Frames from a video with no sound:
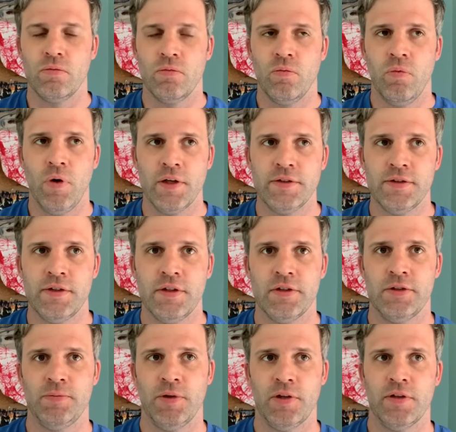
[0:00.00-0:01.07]
What's the
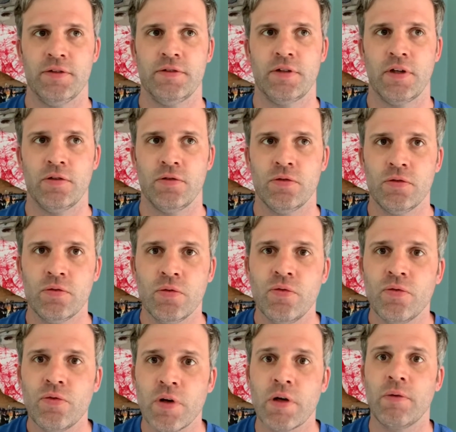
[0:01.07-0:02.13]
experience that you
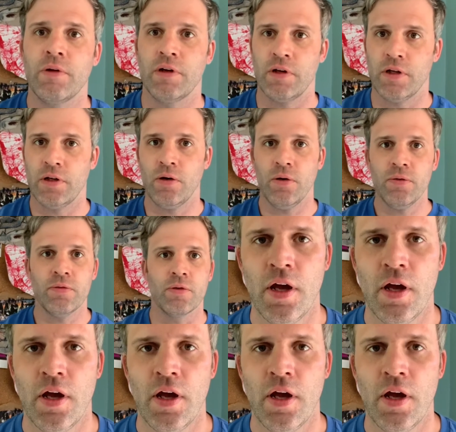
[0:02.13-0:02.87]
frequently go through?